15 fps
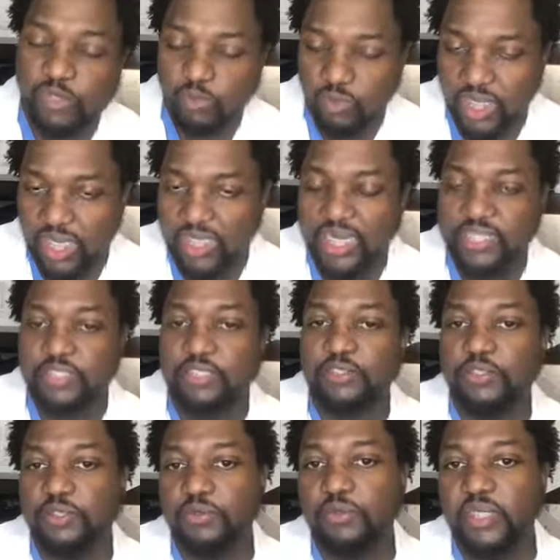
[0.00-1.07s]
what I like to
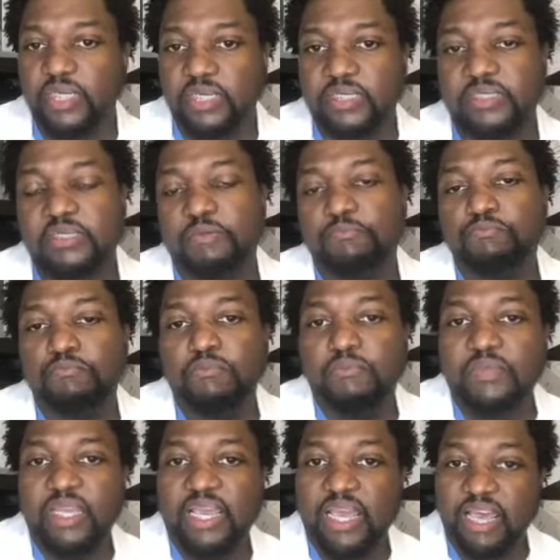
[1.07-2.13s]
do is
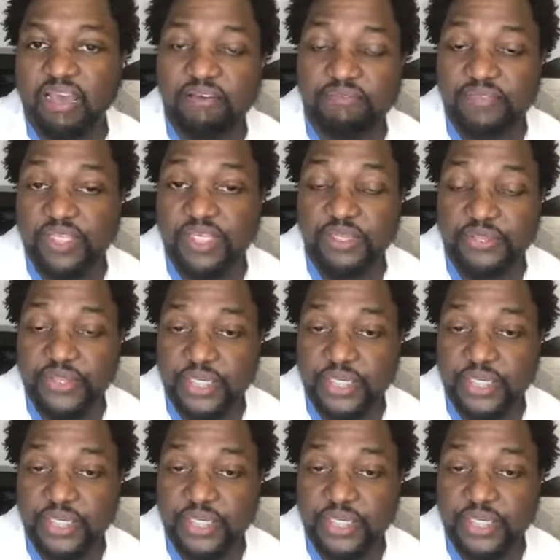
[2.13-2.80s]
have the